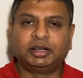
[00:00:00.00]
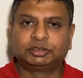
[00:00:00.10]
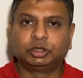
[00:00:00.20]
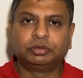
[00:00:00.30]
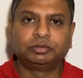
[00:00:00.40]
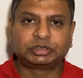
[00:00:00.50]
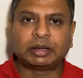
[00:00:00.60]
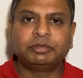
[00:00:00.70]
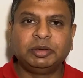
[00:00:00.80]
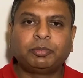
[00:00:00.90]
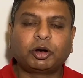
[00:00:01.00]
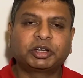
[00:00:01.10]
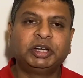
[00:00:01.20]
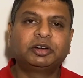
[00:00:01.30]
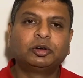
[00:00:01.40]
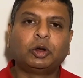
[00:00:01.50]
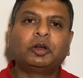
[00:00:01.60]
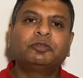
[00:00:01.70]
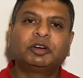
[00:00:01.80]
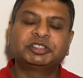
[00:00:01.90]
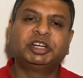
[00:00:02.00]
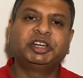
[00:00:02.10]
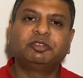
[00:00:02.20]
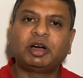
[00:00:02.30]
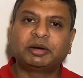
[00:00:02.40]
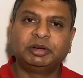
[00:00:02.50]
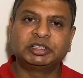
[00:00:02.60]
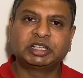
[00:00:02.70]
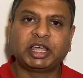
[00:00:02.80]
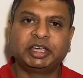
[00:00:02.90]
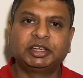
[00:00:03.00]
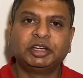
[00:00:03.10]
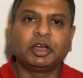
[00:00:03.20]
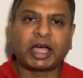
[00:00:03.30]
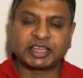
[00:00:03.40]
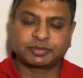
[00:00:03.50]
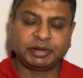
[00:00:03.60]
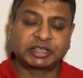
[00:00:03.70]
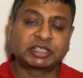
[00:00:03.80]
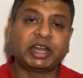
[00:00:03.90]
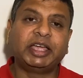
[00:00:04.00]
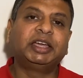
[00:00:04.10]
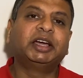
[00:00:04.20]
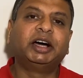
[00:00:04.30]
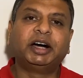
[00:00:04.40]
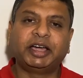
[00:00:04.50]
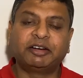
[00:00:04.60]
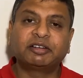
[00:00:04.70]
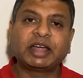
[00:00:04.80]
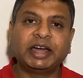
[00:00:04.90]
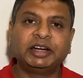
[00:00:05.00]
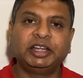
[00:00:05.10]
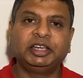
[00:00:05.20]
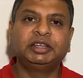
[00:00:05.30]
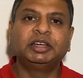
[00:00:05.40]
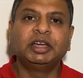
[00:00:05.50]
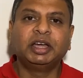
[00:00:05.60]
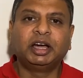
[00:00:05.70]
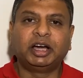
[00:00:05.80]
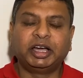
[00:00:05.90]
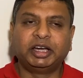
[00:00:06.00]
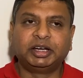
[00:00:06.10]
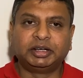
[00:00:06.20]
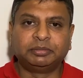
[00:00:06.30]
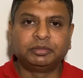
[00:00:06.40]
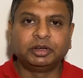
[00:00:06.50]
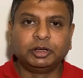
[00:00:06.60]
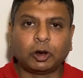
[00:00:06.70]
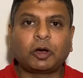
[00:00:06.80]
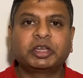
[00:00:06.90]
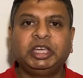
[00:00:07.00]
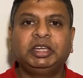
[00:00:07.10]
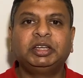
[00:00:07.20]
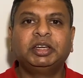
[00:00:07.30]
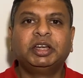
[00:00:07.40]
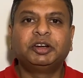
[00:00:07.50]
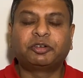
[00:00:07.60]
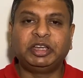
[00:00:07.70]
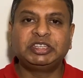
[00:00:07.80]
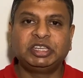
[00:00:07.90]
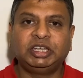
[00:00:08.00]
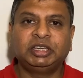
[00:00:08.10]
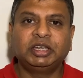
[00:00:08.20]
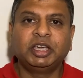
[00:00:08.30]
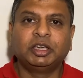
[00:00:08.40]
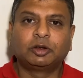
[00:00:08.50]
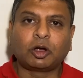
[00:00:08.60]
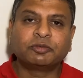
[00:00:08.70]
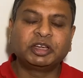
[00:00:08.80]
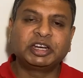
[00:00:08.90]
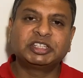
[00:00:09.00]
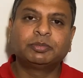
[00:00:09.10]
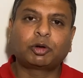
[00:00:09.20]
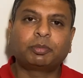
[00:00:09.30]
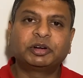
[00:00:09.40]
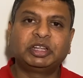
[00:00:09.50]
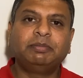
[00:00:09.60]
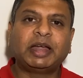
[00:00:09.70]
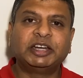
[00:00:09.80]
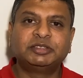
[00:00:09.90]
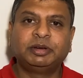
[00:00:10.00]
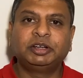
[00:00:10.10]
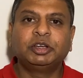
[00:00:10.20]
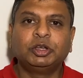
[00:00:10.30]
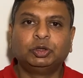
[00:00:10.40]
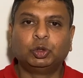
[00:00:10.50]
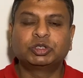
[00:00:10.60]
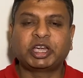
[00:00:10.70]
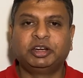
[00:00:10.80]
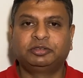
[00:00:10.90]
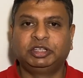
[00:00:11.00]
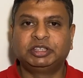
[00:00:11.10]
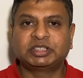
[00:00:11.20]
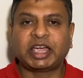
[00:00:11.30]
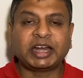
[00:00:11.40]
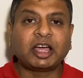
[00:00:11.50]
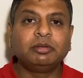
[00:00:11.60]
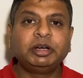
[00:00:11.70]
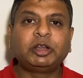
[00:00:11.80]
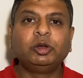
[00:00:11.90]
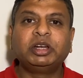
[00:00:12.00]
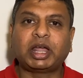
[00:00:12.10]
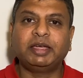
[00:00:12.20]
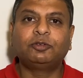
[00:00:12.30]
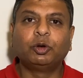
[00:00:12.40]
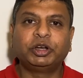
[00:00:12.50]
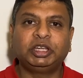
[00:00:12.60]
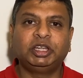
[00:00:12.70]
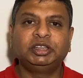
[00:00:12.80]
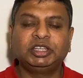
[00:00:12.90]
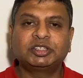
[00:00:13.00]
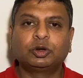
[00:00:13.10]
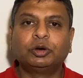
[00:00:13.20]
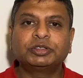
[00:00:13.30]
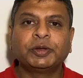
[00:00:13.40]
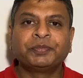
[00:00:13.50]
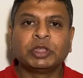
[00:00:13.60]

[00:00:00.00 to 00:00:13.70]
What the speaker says: So some important non-functional requirements like aspects like error handling, logging, tracing, configuration property management, those kind of things. And I'll be doing live coding in this course,